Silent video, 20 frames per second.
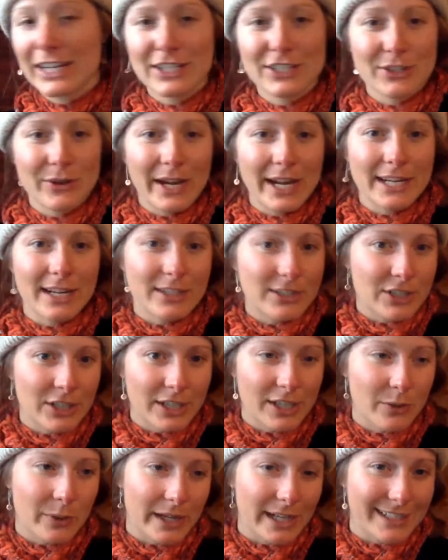And so I
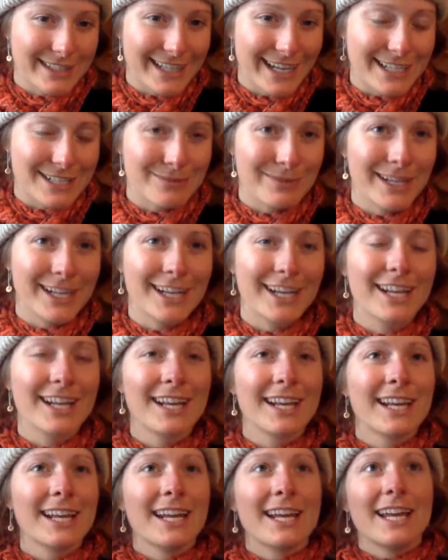took a quick assessment
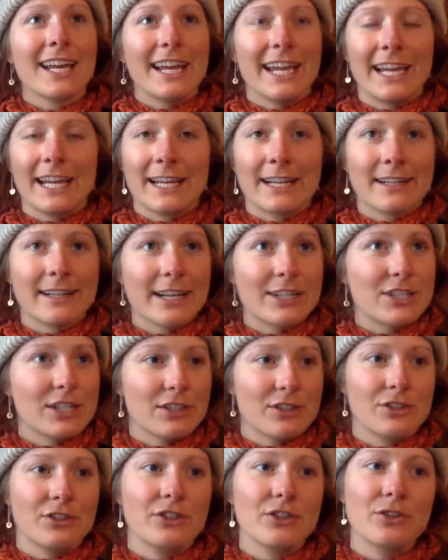and I
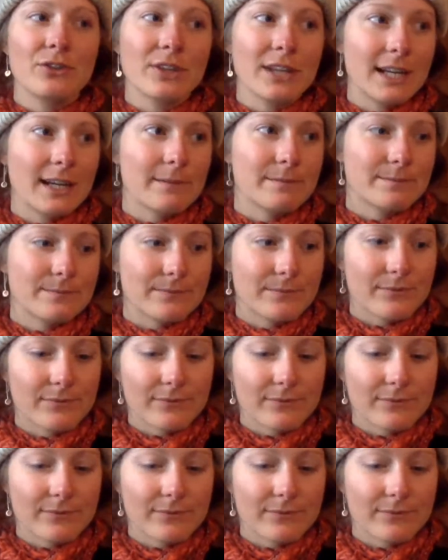just knew that